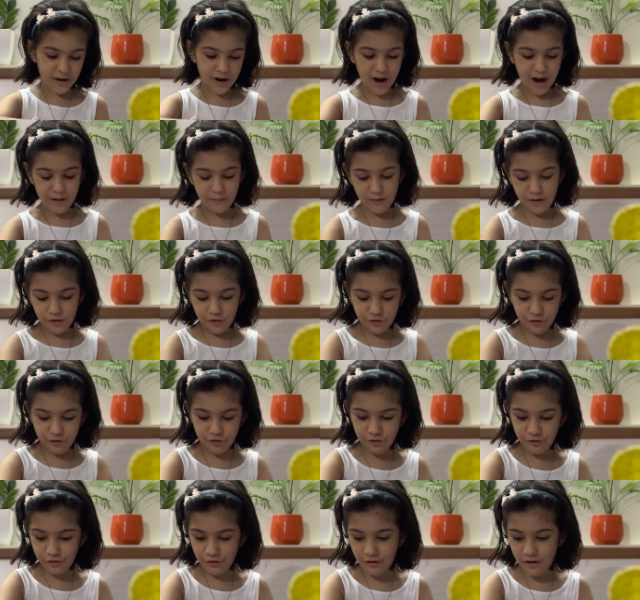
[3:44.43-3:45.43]
I'm not
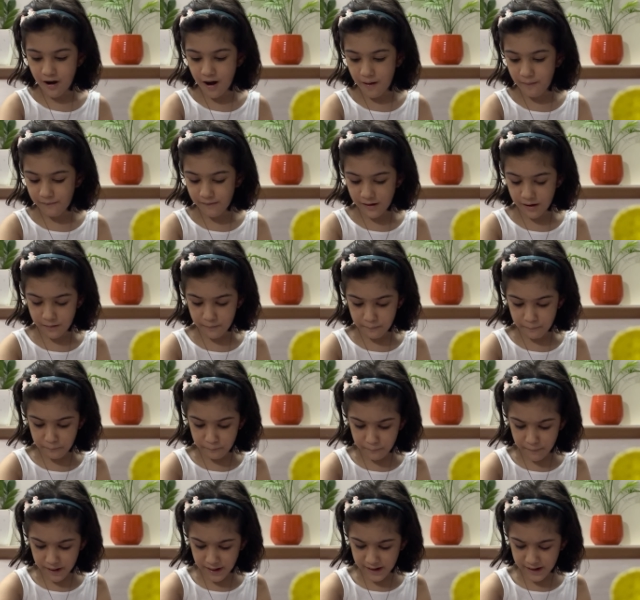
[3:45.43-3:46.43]
sure I'm
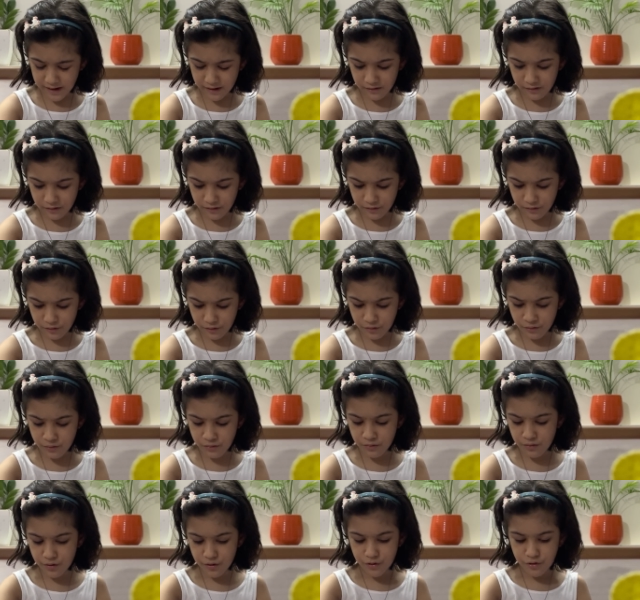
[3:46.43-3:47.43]
gonna make it or no.
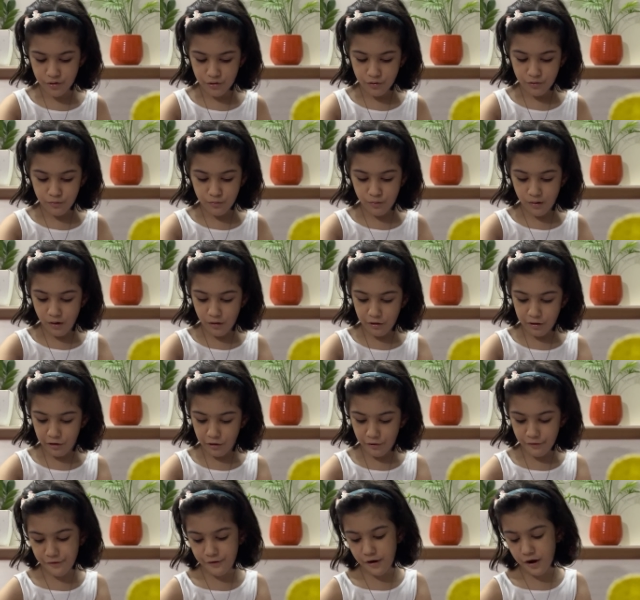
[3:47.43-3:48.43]
Whoa, it
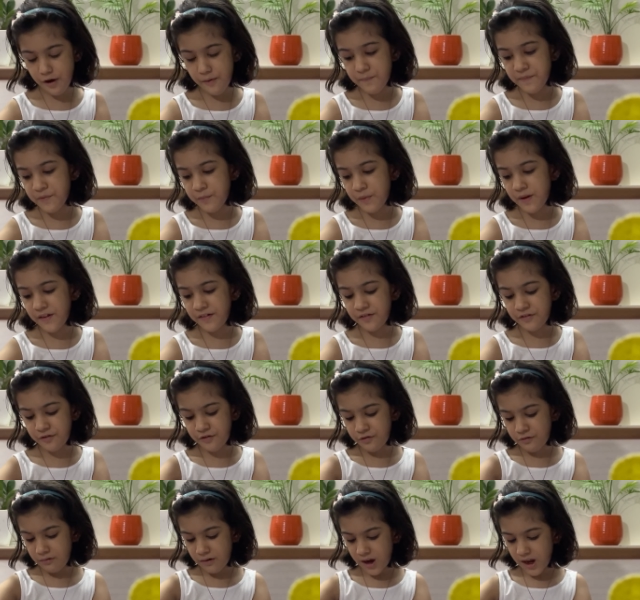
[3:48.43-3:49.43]
also comes with a
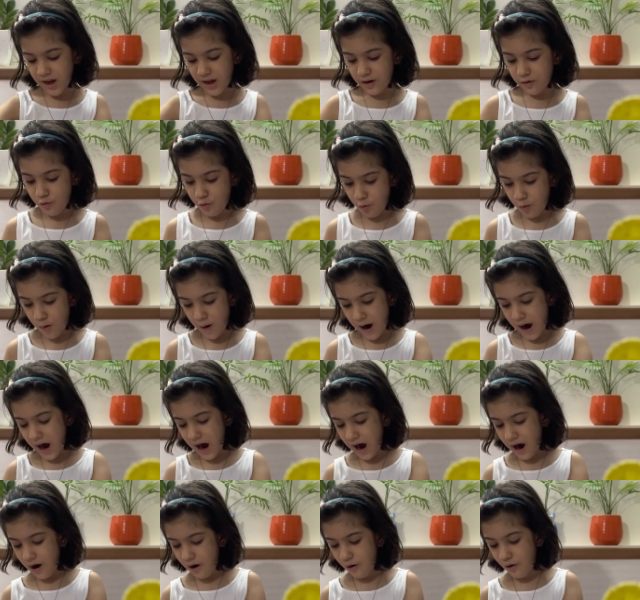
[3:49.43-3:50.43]
string.
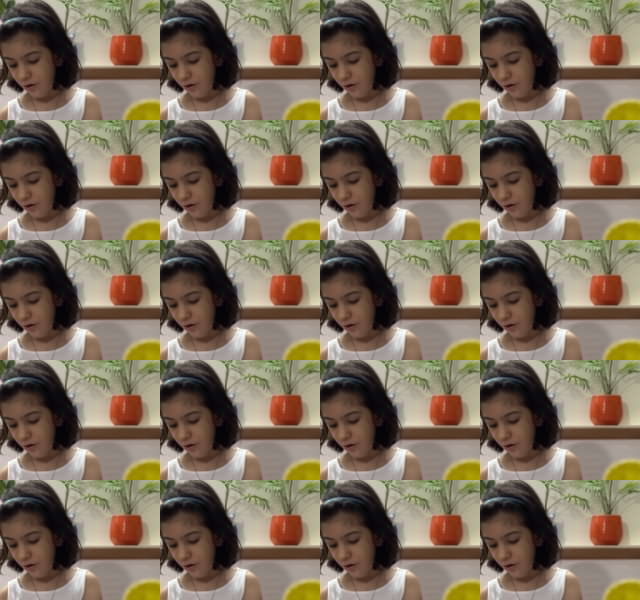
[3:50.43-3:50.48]
Wow.